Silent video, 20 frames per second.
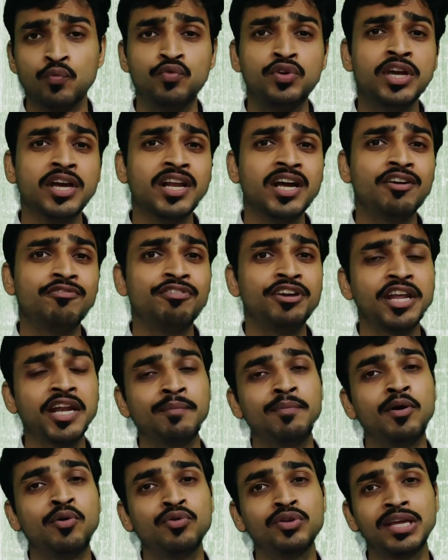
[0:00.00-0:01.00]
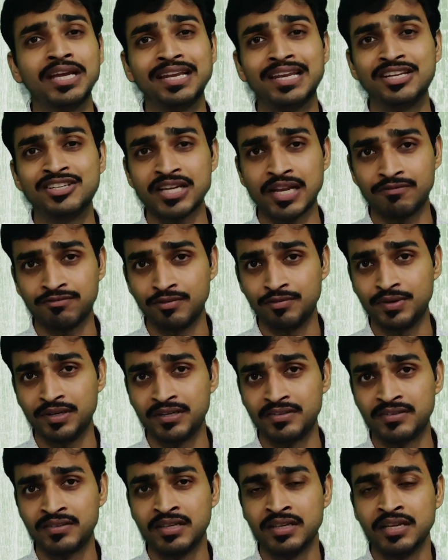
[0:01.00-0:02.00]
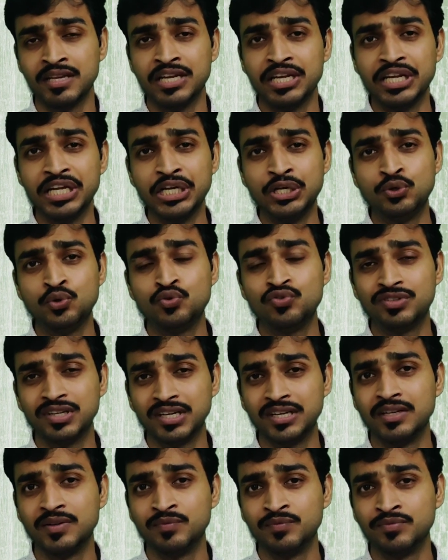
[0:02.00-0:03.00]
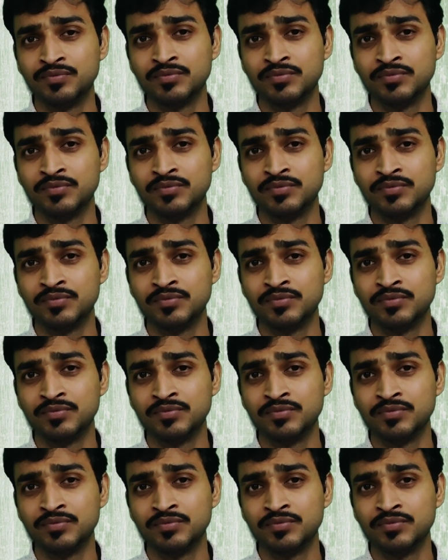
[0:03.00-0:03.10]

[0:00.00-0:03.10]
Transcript: We are aware about the English alphabets A to Z.